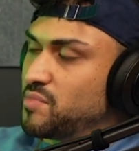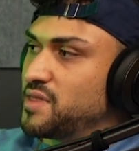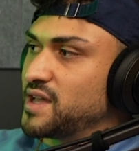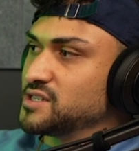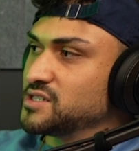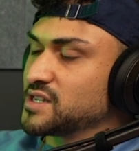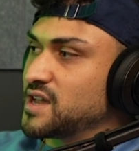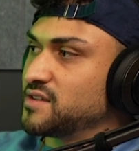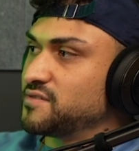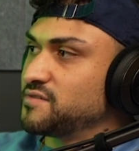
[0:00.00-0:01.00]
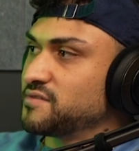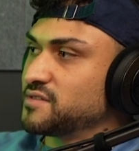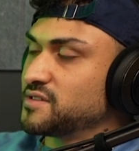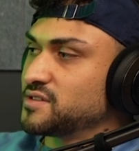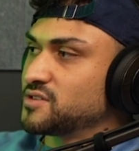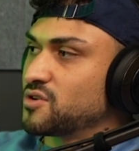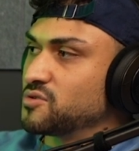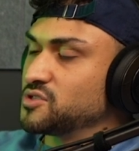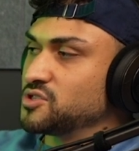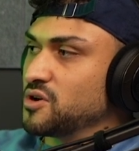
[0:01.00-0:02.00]
But that just kind of
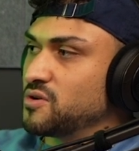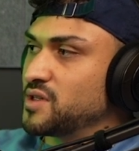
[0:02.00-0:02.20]
goes to show